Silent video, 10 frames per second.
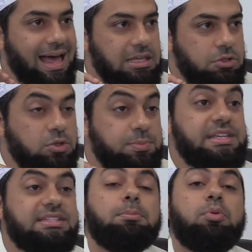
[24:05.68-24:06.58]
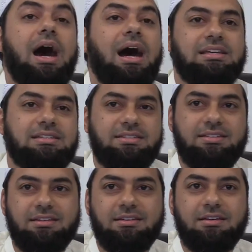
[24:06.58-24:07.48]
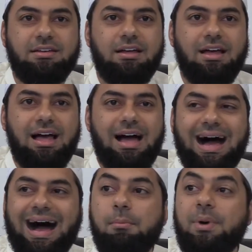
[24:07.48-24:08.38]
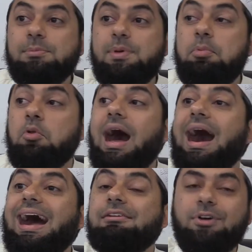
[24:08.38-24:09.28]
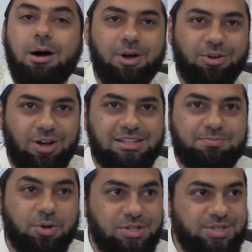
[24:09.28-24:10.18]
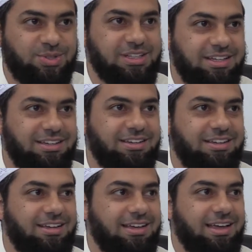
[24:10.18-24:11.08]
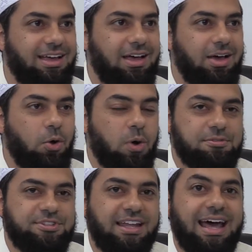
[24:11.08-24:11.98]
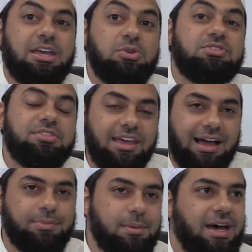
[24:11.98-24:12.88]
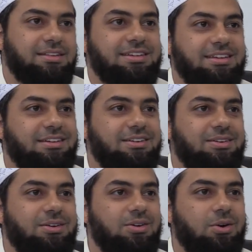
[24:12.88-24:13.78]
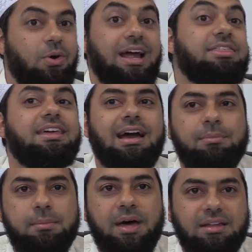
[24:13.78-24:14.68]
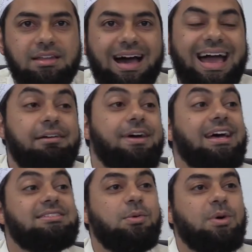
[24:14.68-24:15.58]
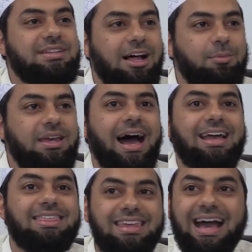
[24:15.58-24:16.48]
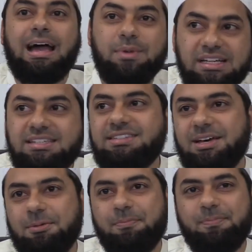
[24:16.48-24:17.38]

You'd be surprised how many people I've come across personally who have said, I used to think I'm the Mahdi, or I think I'm the Mahdi. I have had someone tell me, I think I'm Isa,